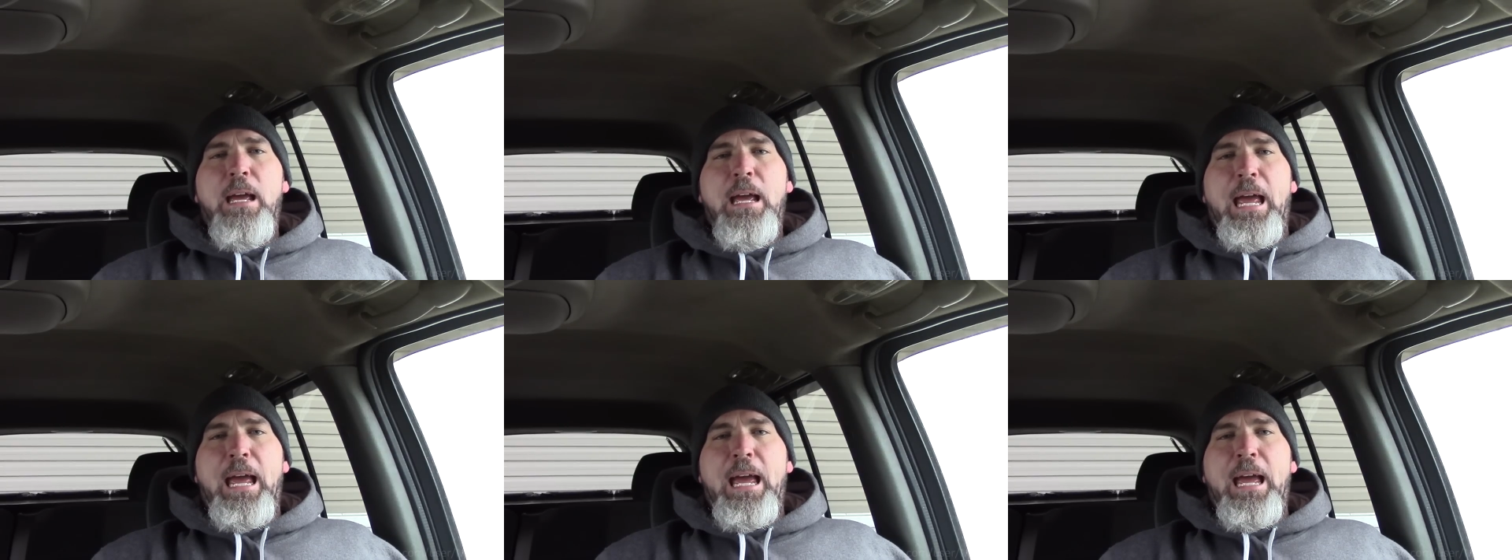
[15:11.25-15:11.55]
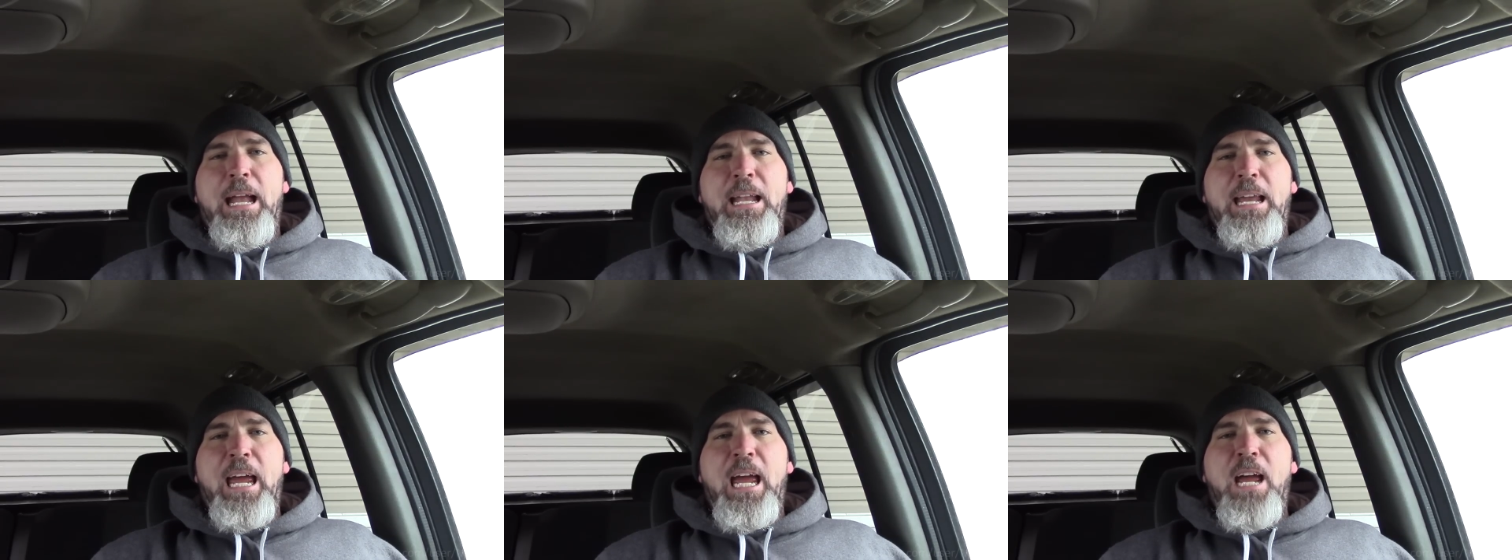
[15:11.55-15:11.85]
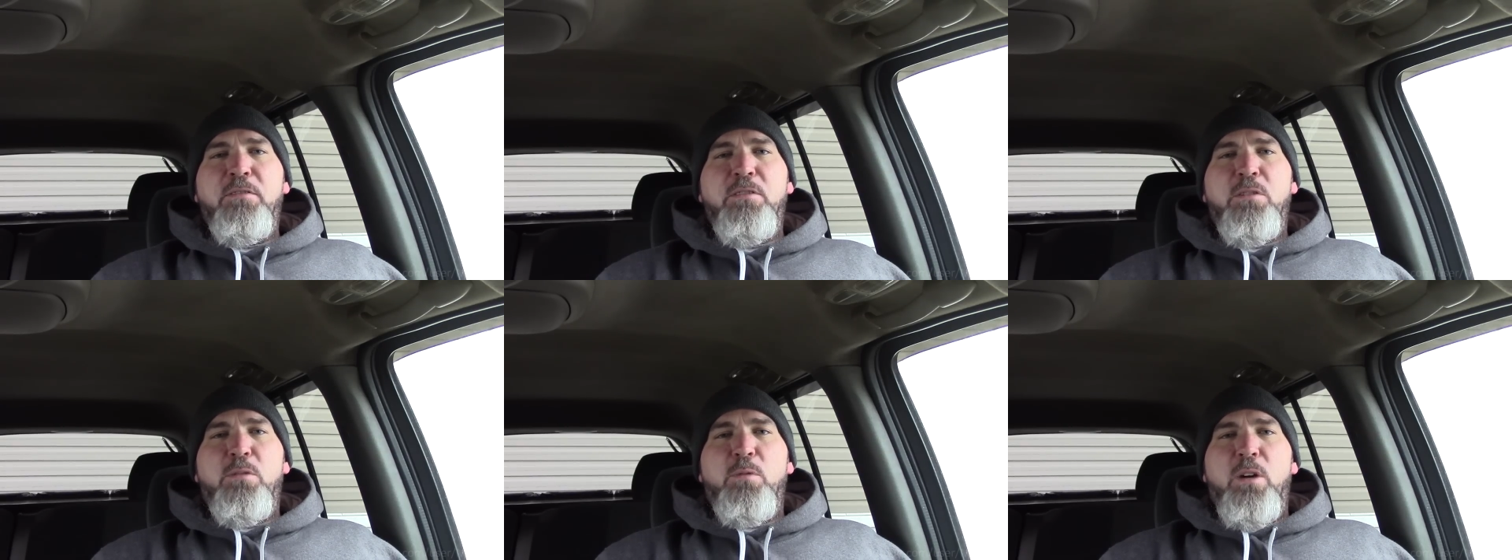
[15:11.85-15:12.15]
And
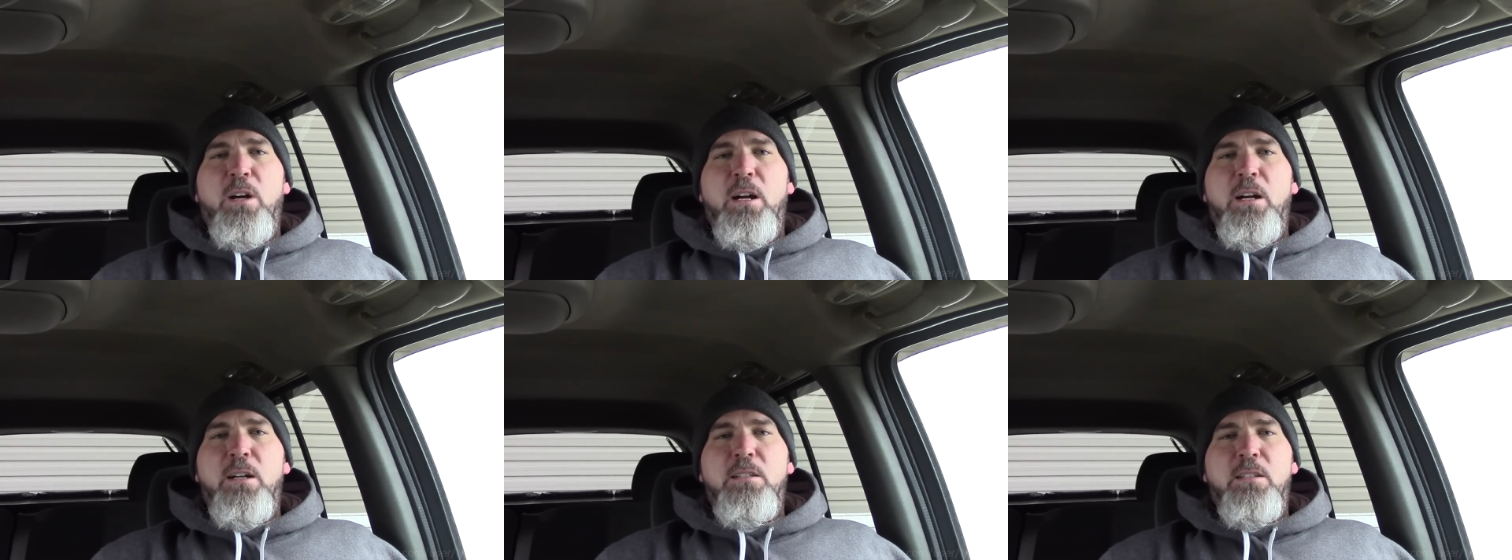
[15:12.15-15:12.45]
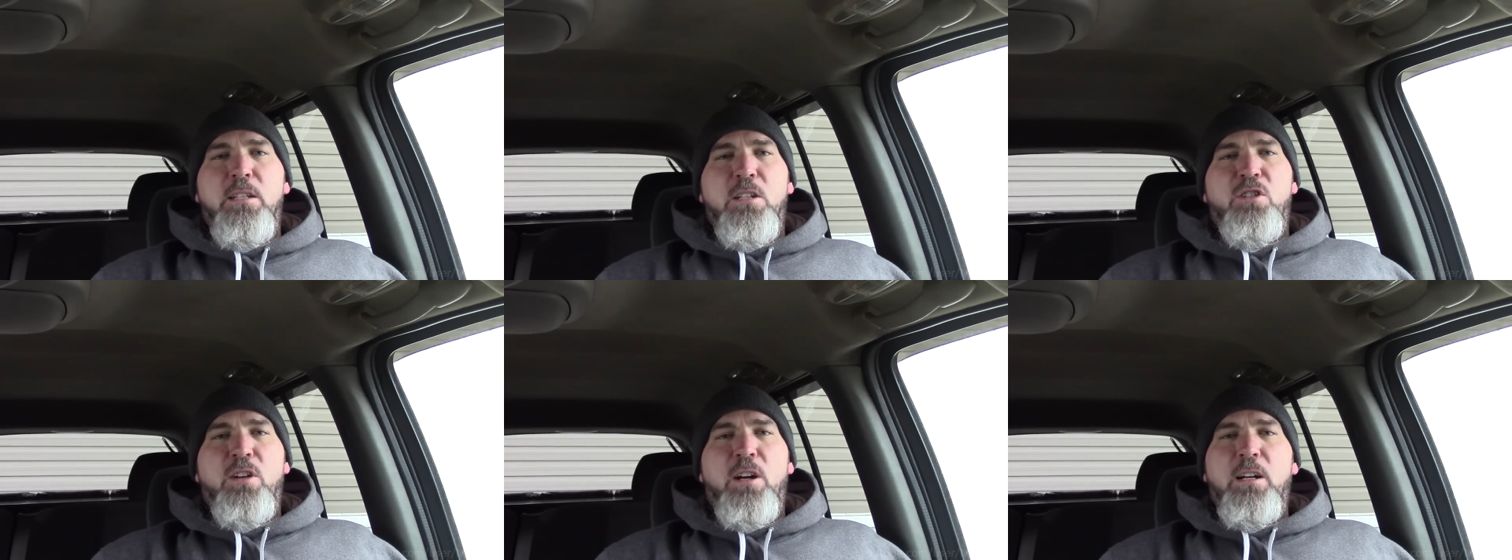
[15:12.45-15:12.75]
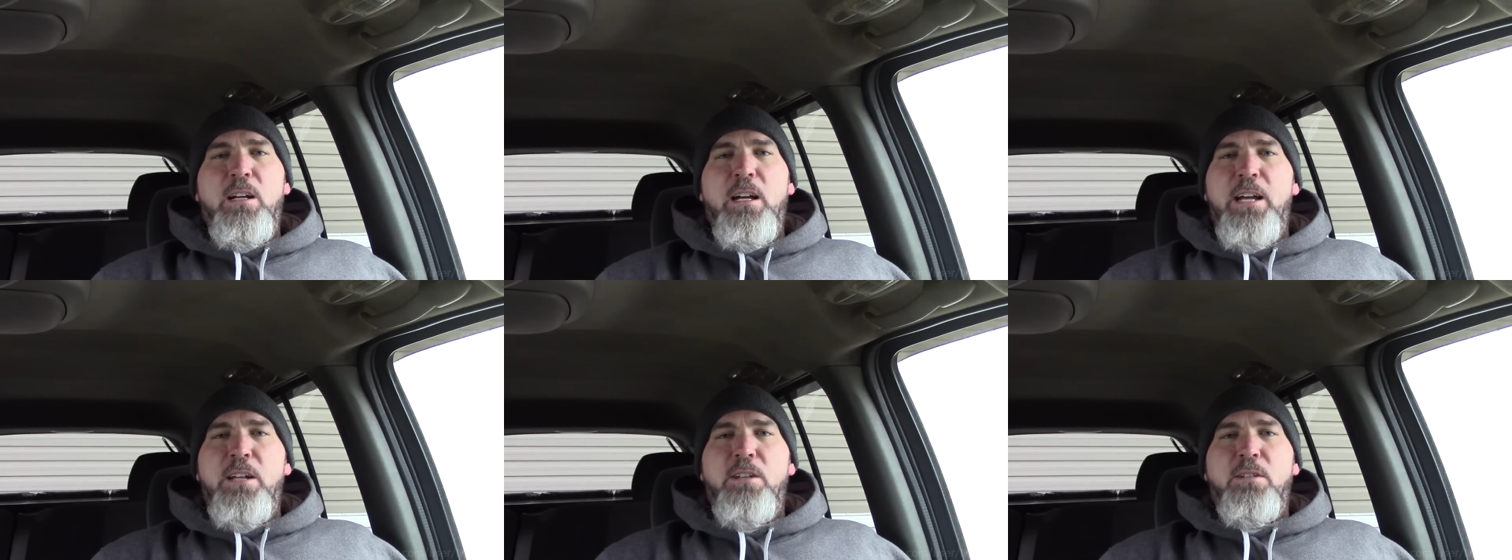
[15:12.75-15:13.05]
afterwards, the truck
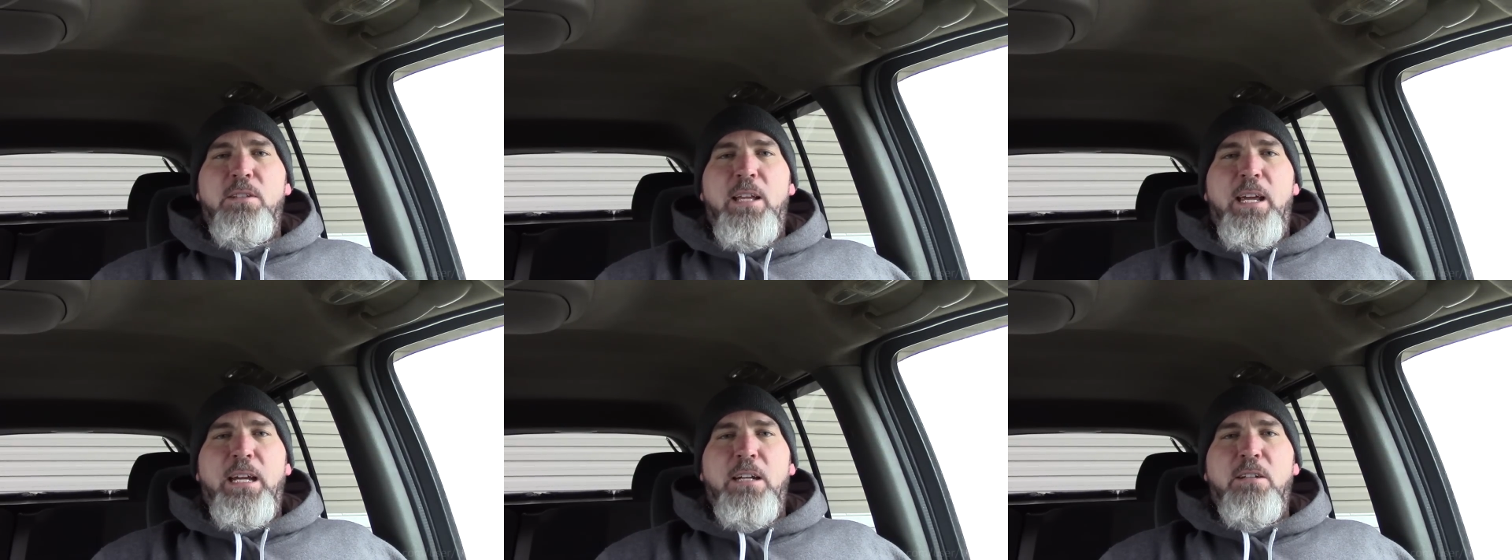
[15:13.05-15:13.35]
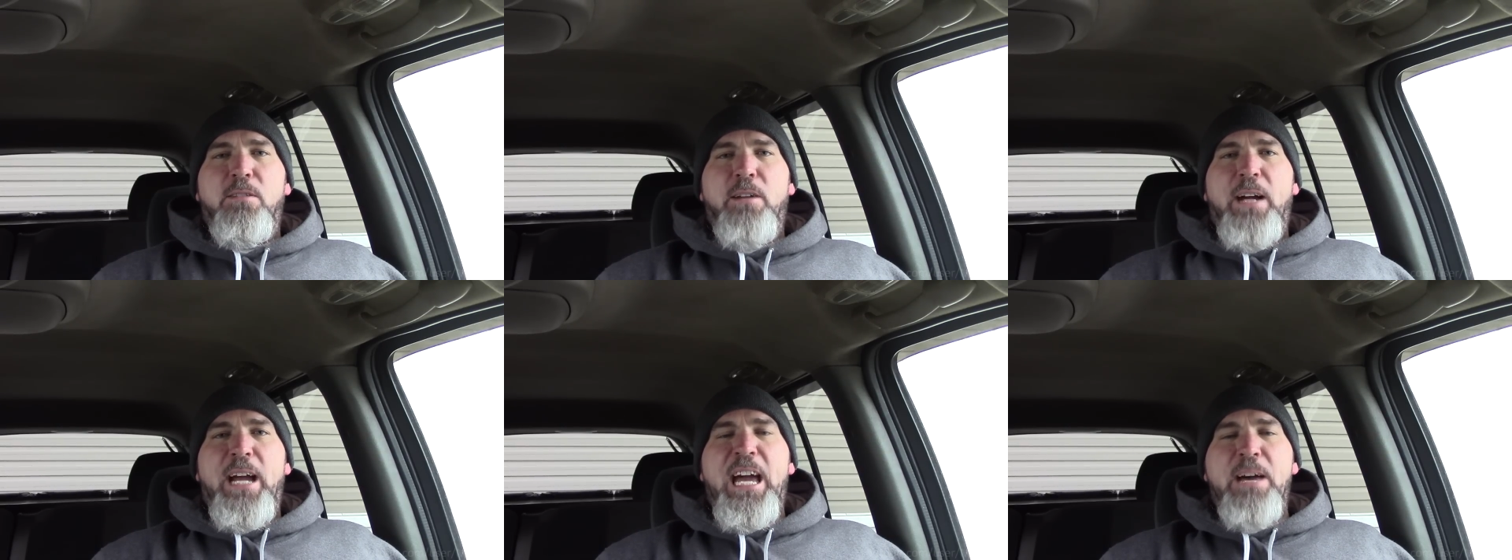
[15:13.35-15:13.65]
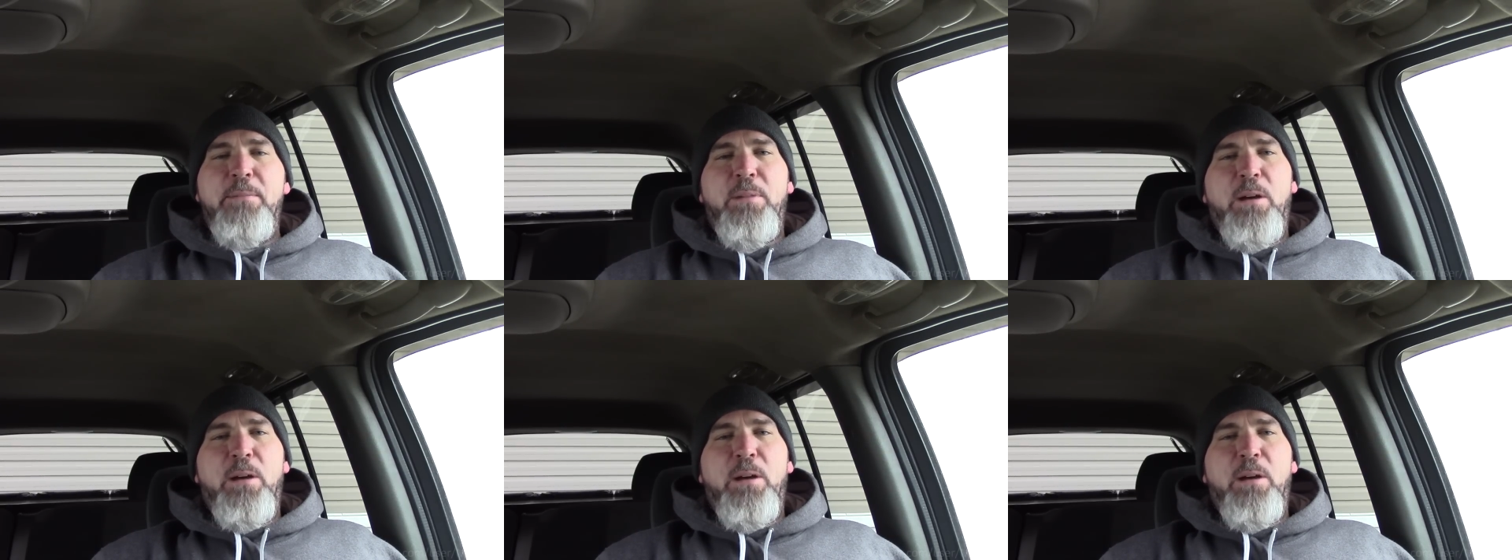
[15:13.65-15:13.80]
idled like crap.